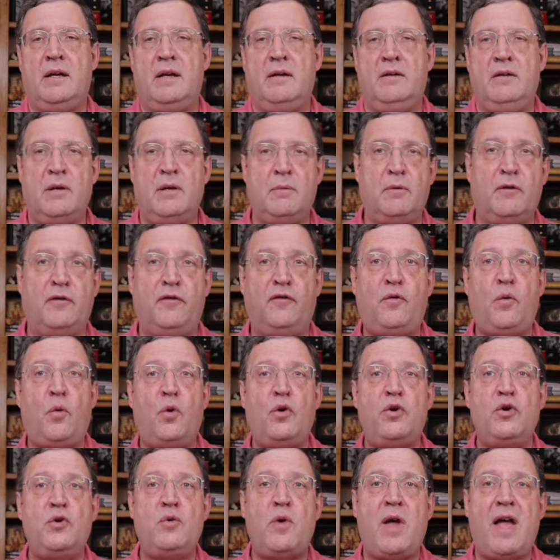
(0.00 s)
Number
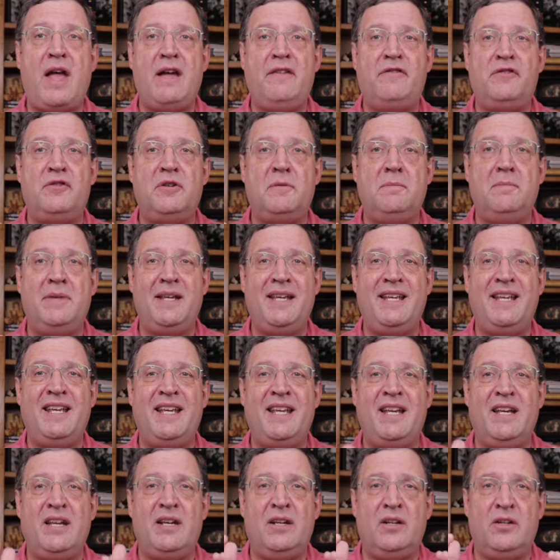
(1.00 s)
4, you have to be
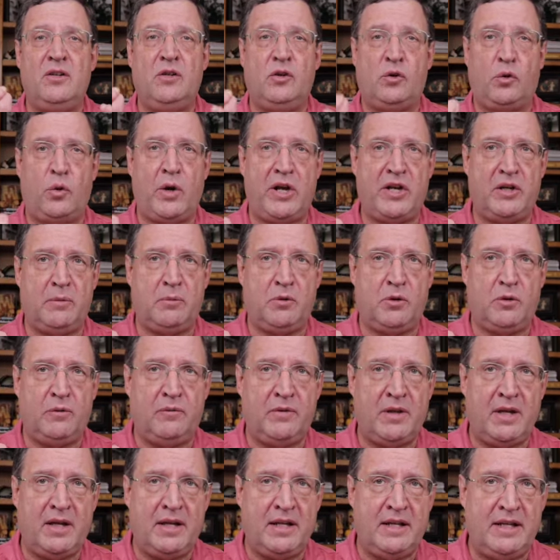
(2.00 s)
credible.
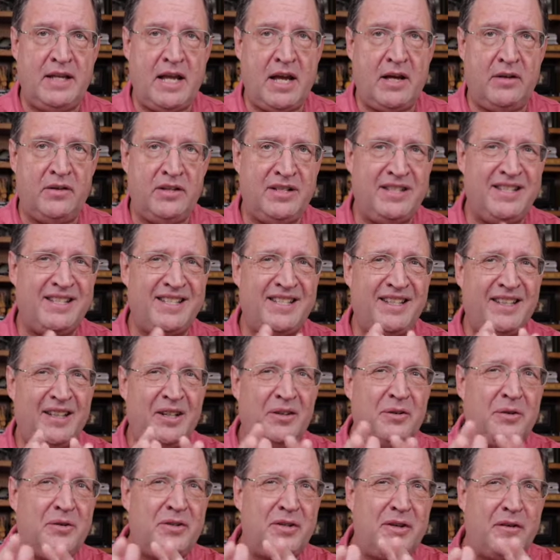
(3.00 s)
Now, this is a
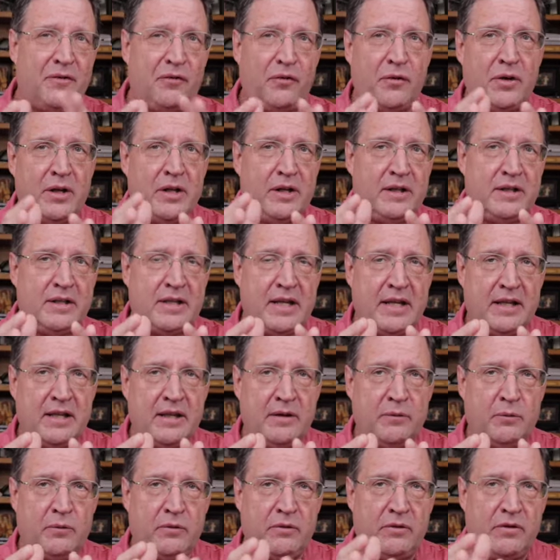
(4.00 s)
little different
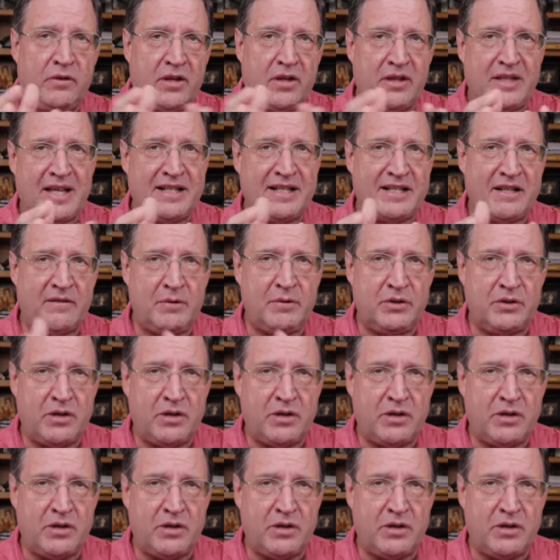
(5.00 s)
than the things I've been